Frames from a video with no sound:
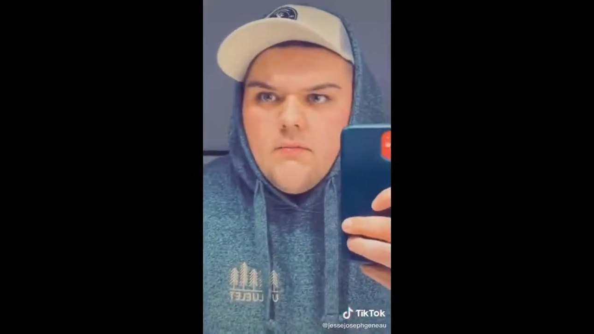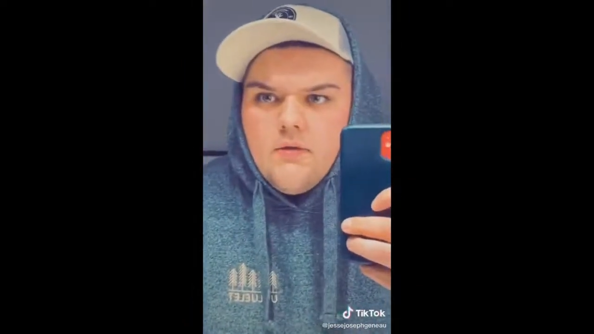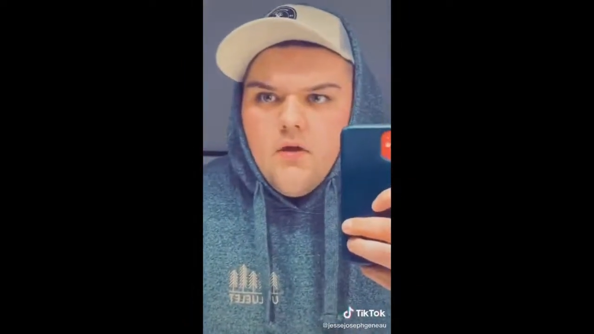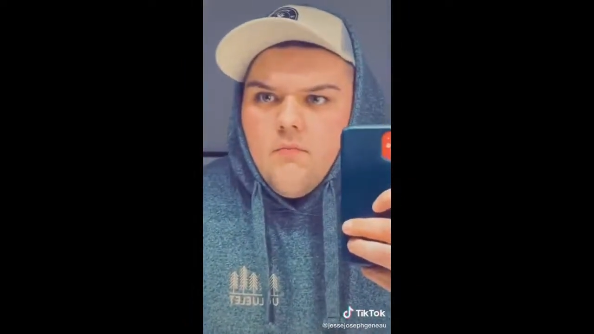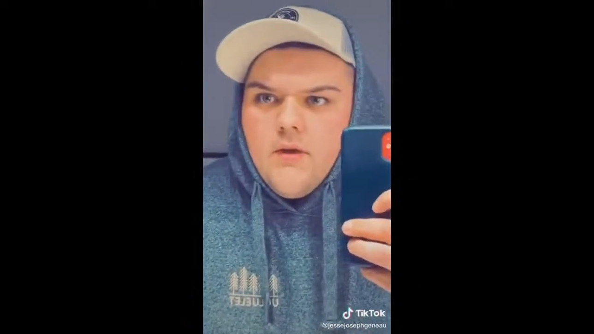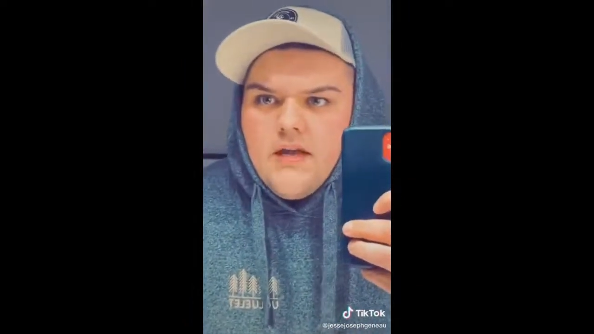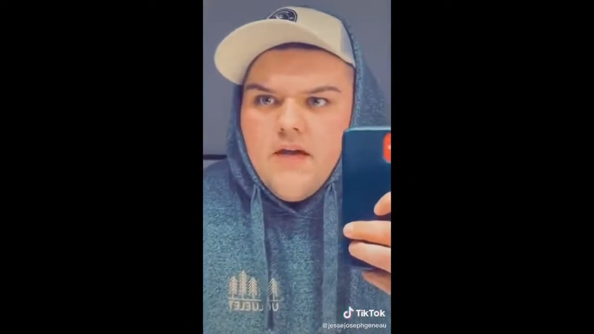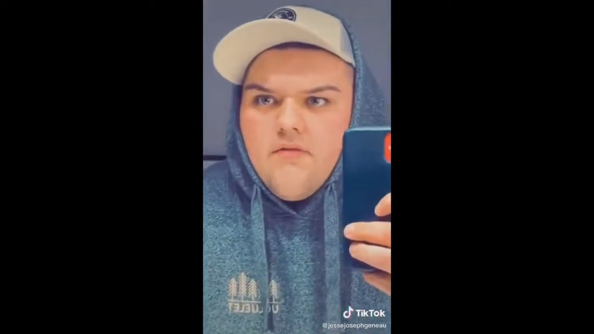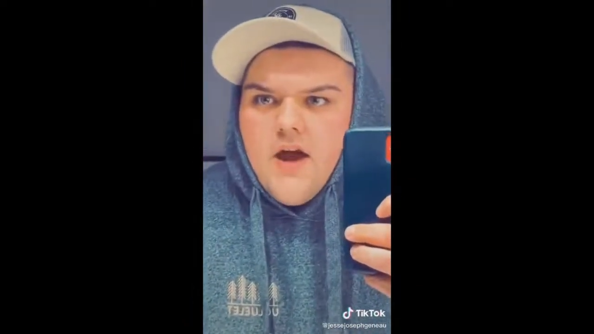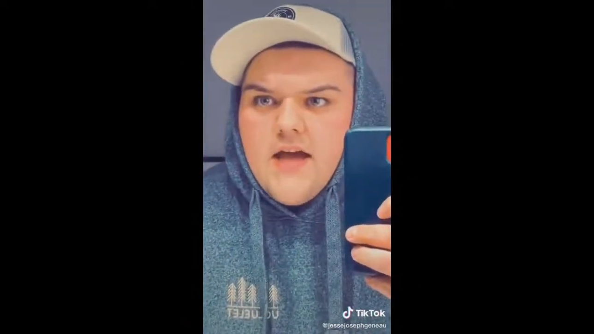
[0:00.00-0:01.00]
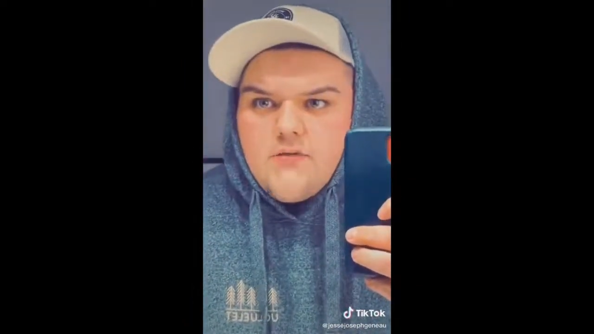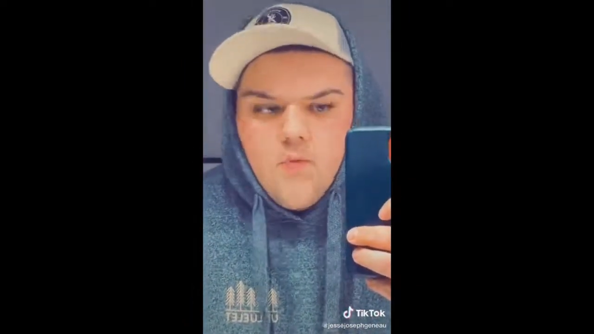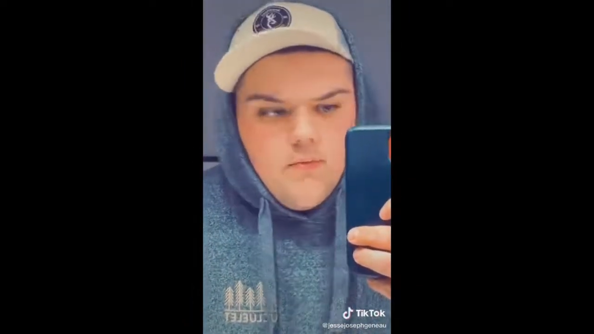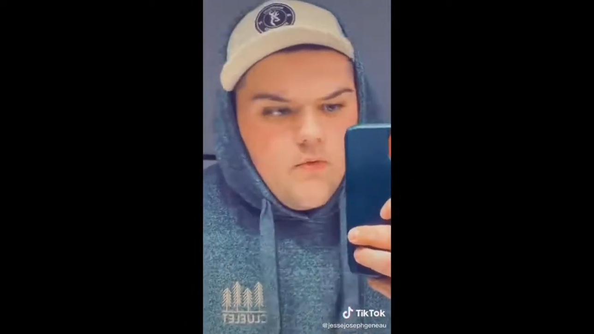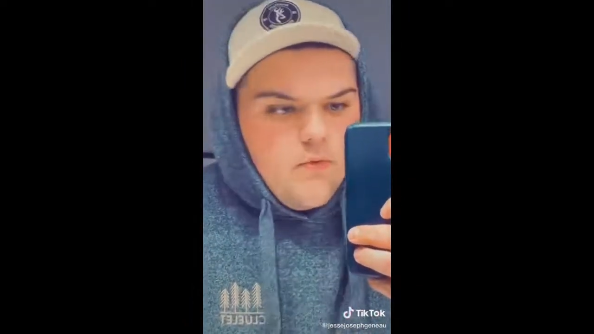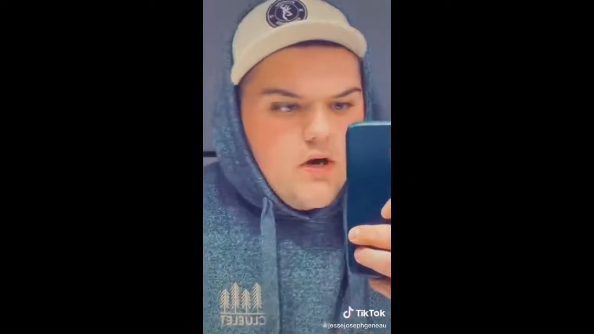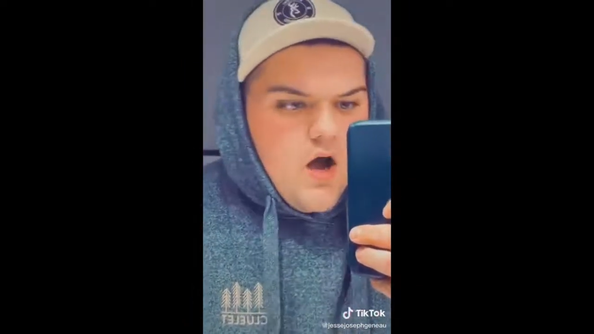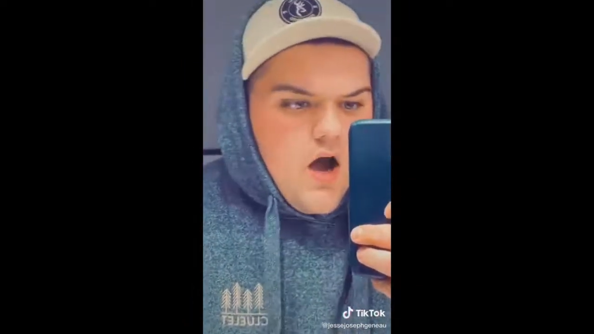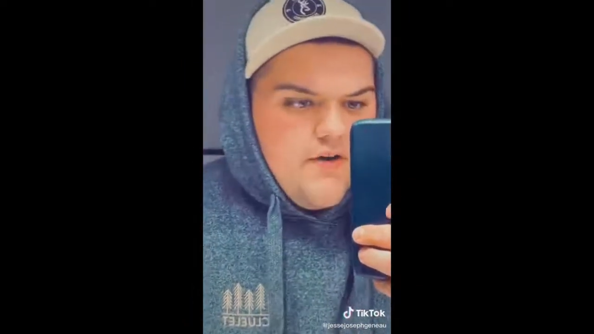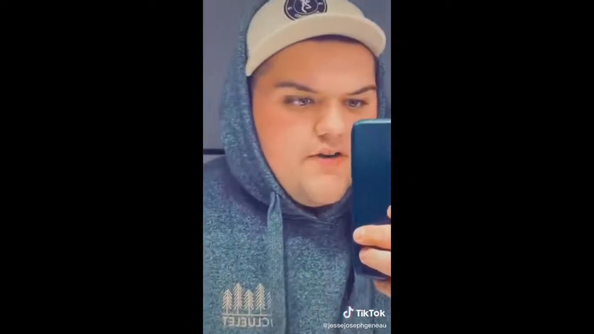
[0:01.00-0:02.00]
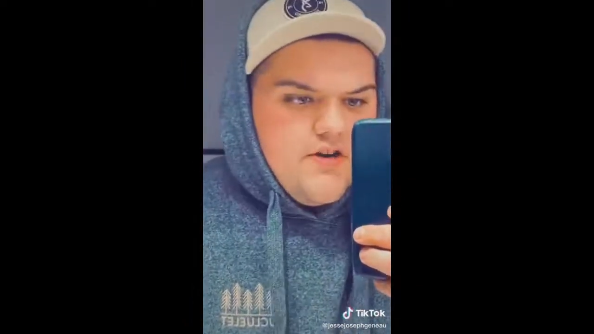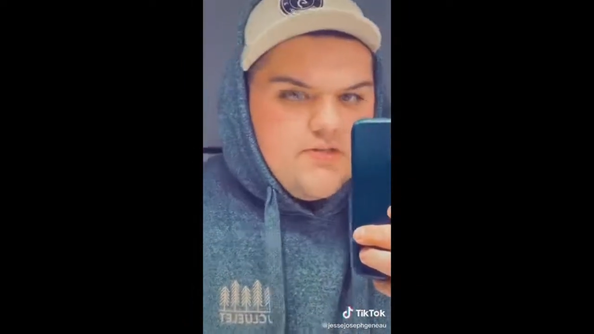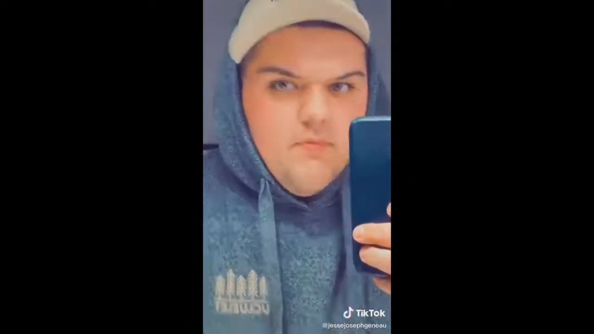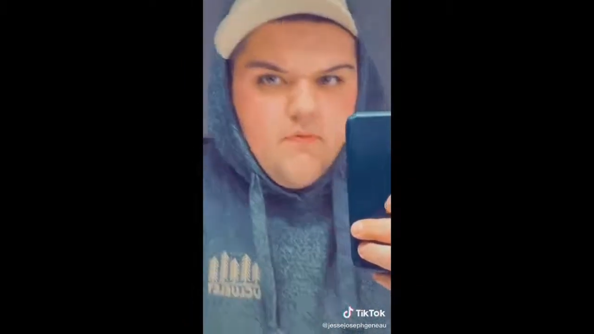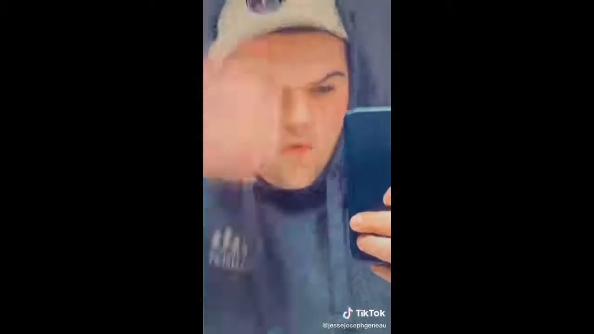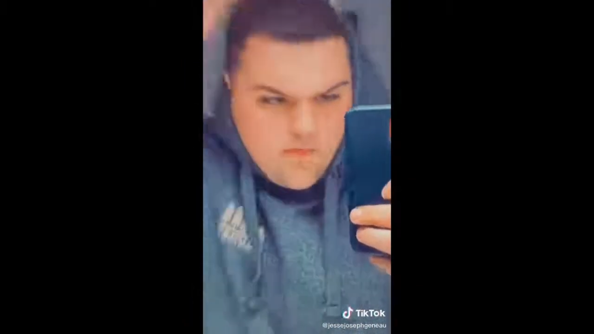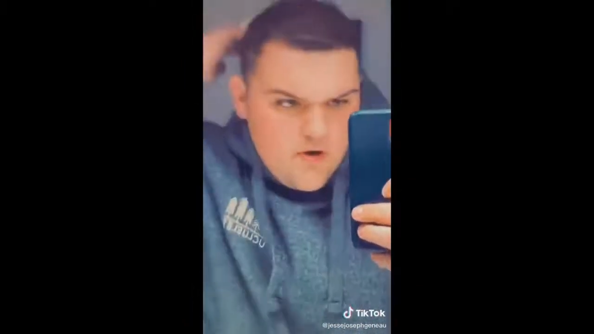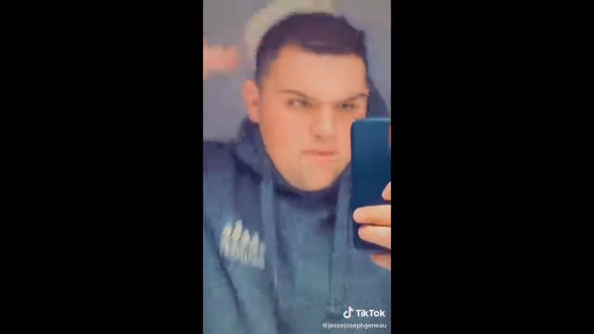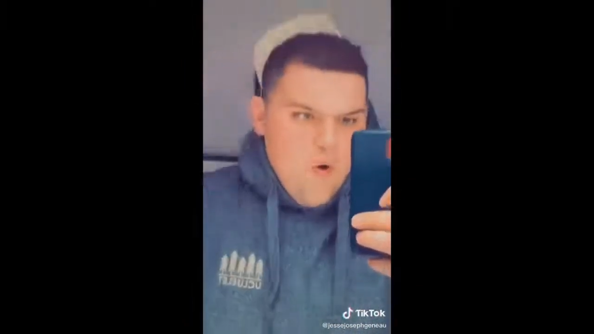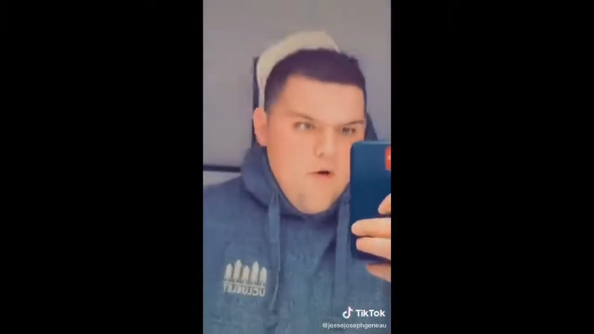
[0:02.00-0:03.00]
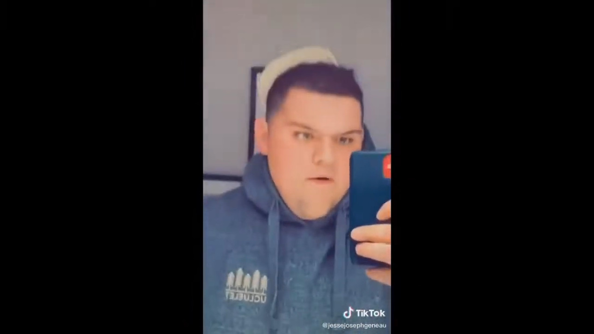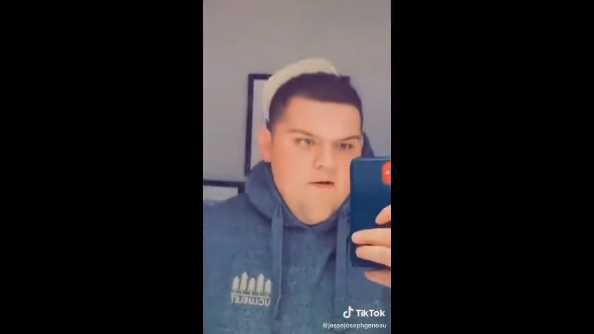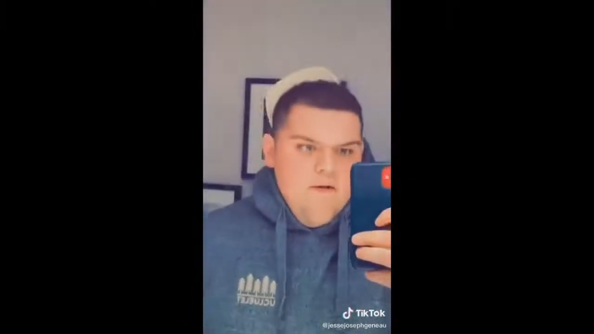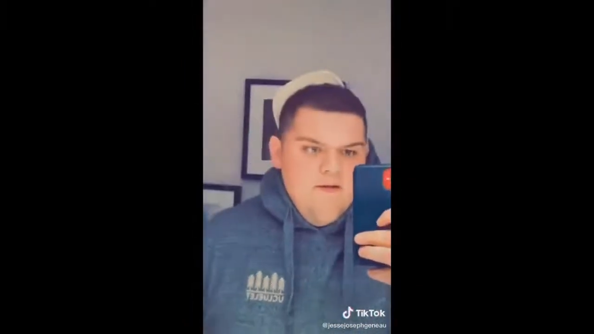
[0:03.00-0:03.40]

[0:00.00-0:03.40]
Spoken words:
but nobody ever asks where we were 100 years before we were born.